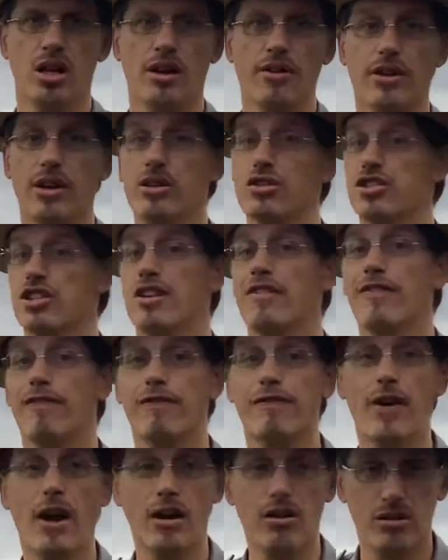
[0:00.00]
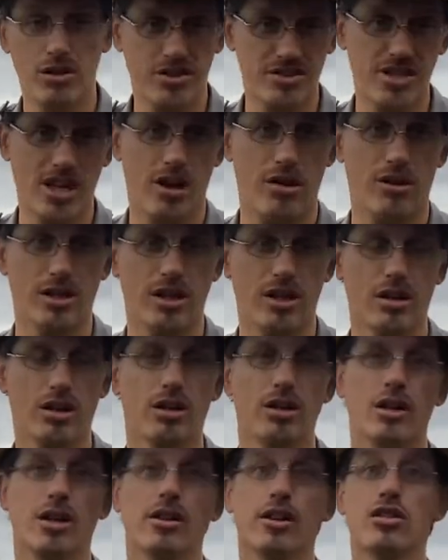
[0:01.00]
There's Confederates out here.
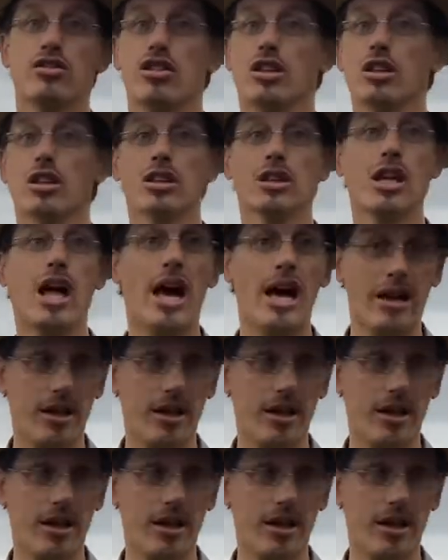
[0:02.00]
There's a lot